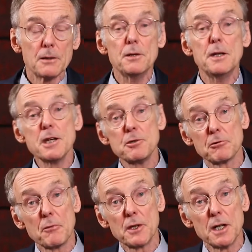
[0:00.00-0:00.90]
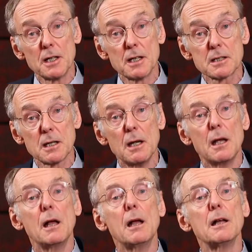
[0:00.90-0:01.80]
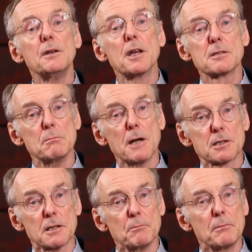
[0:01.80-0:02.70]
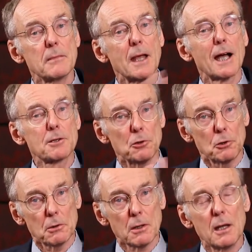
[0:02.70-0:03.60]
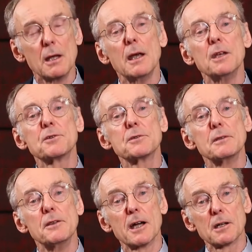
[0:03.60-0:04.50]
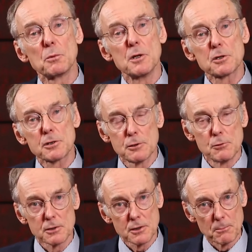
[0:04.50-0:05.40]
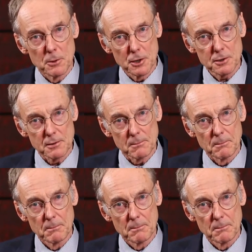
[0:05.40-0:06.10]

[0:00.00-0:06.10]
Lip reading: The nature of the diet doesn't matter at all. It's that which suits the person.